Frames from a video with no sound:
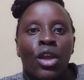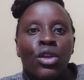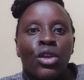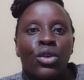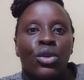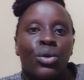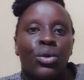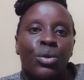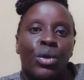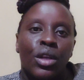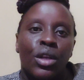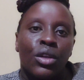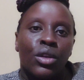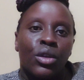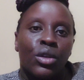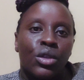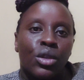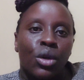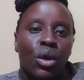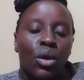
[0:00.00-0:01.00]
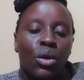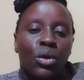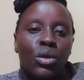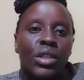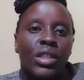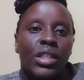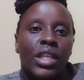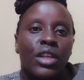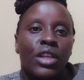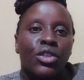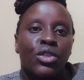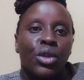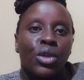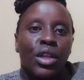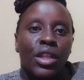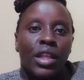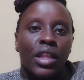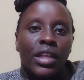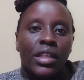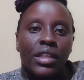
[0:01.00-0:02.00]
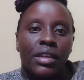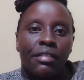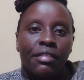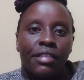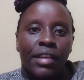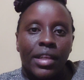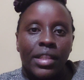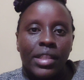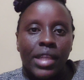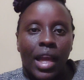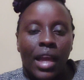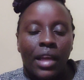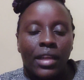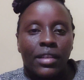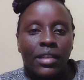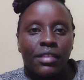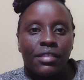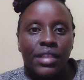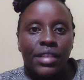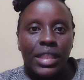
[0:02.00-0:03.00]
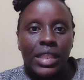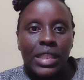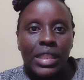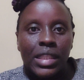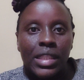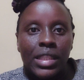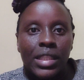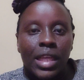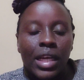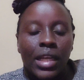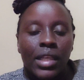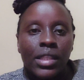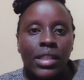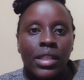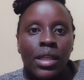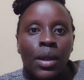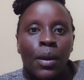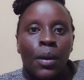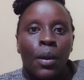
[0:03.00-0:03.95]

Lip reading: you will not always enjoy the different activities that